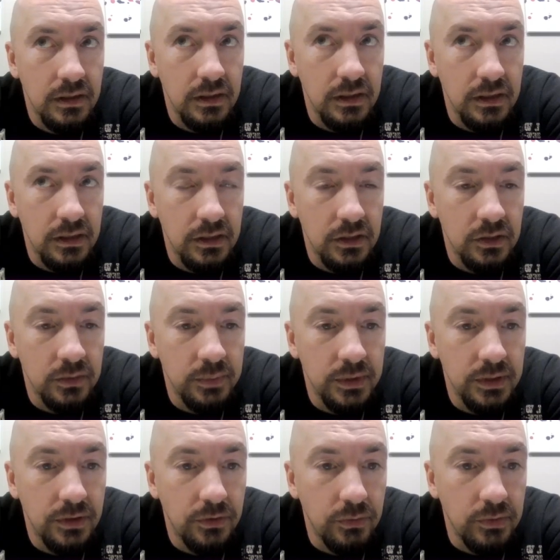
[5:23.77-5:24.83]
and it couldn't be
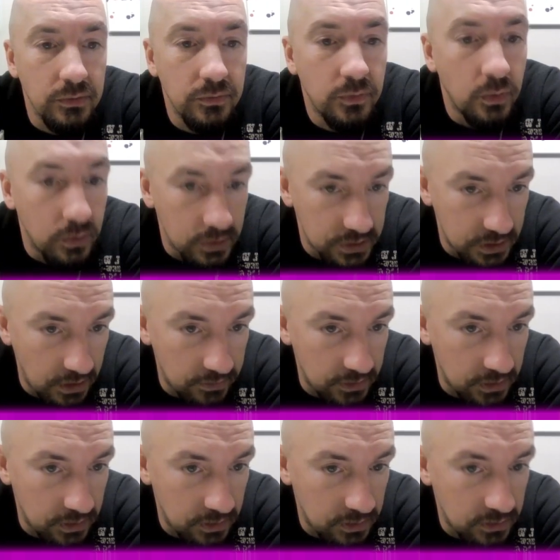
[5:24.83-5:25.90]
3, 4,
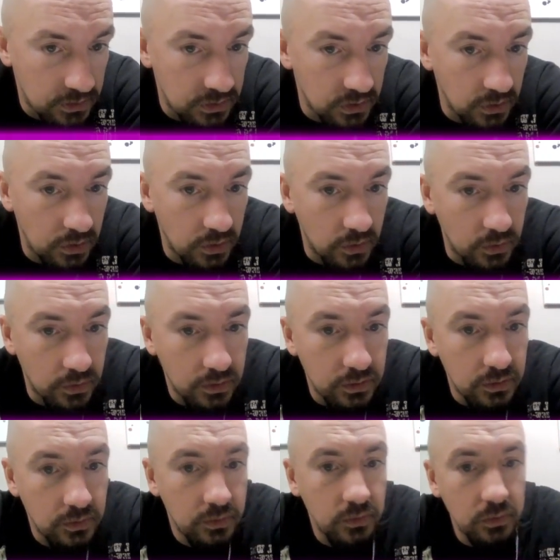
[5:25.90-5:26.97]
7. So
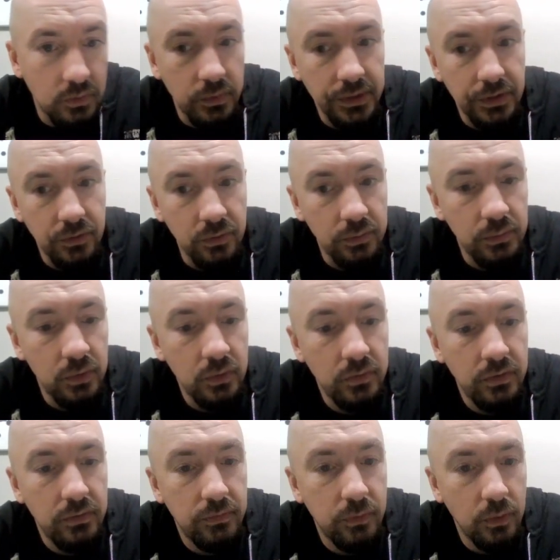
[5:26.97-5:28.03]
we can remove
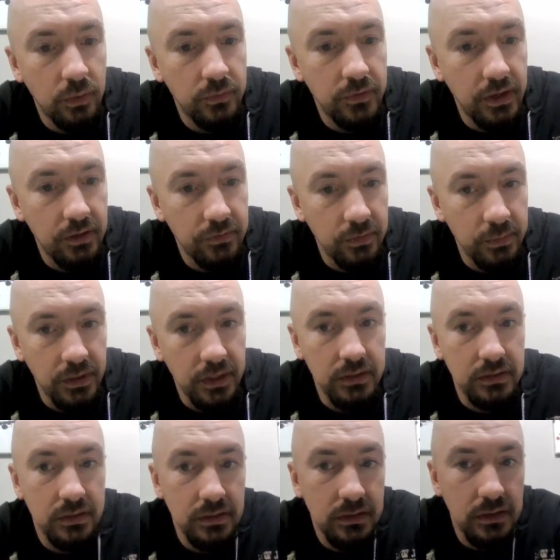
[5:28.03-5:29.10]
the 4, 5 from
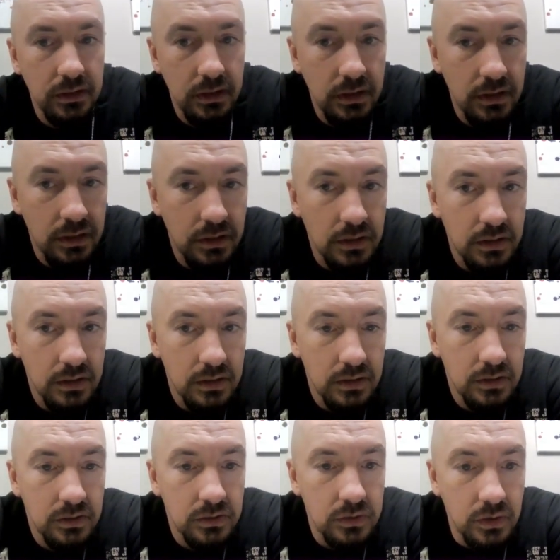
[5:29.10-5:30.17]
this.
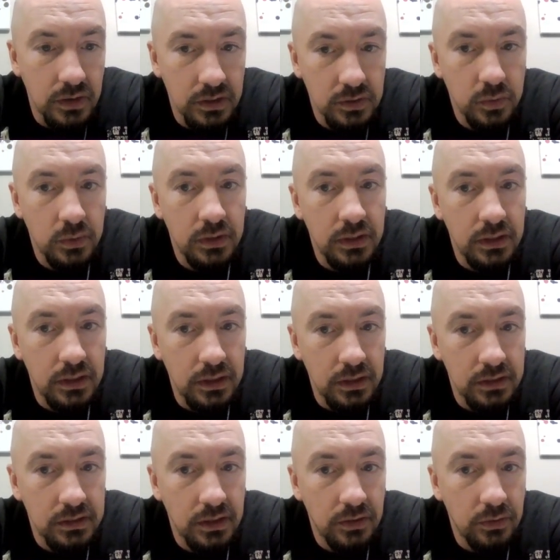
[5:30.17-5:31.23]
So this one
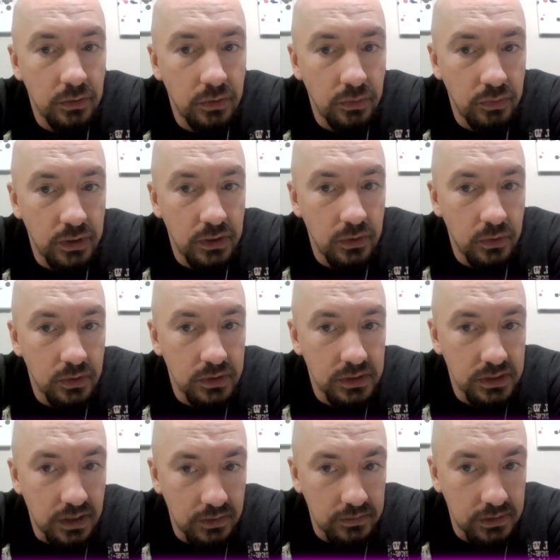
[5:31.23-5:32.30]
is either a 3 or a
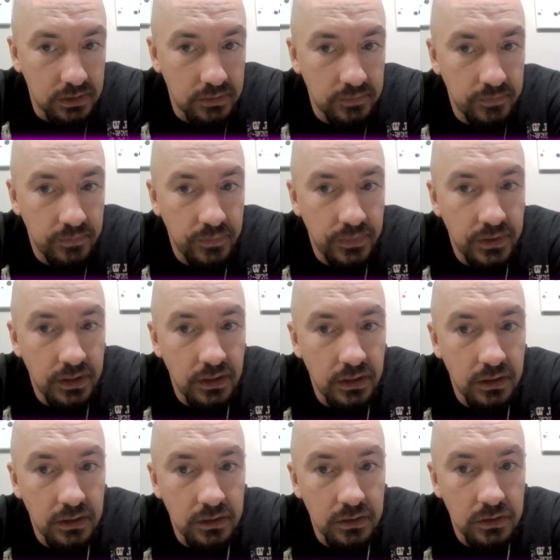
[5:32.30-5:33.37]
7.
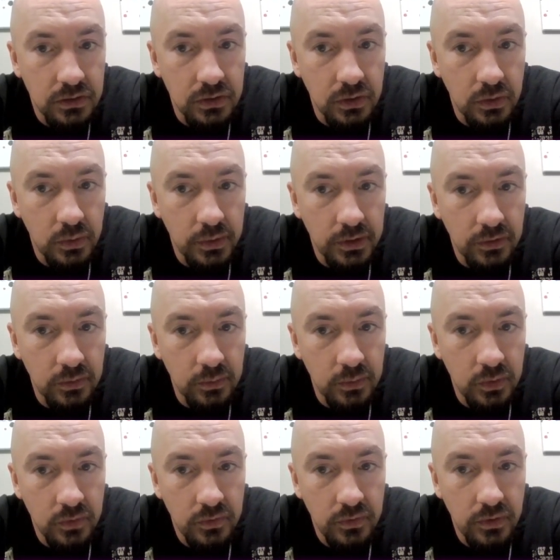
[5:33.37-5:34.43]
So we can
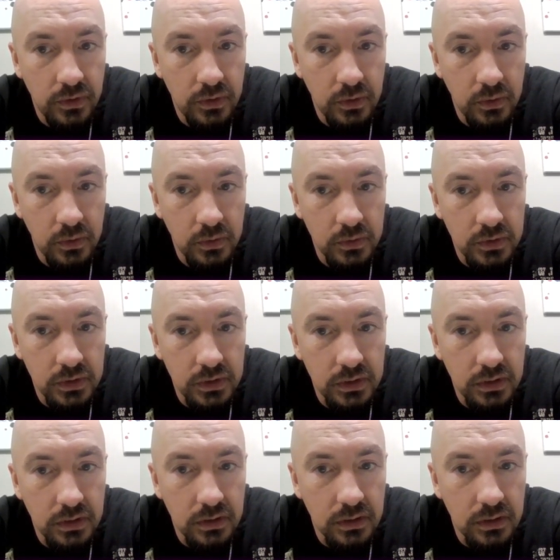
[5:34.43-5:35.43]
remove those